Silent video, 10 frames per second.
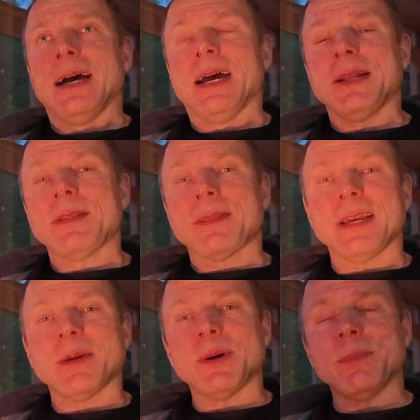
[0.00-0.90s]
Another
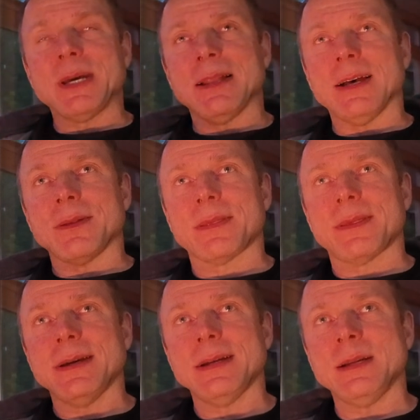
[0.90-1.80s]
thing about mental
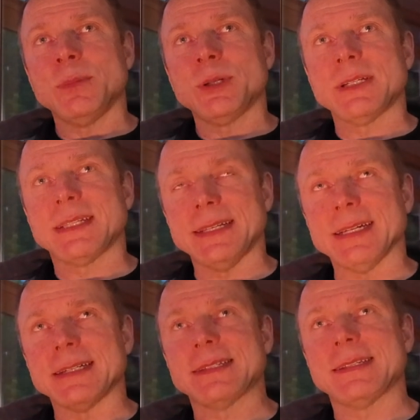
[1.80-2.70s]
health, number
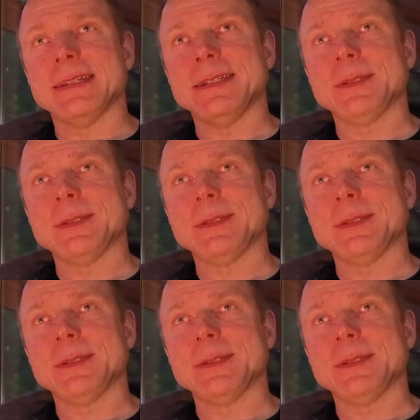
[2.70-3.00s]
6.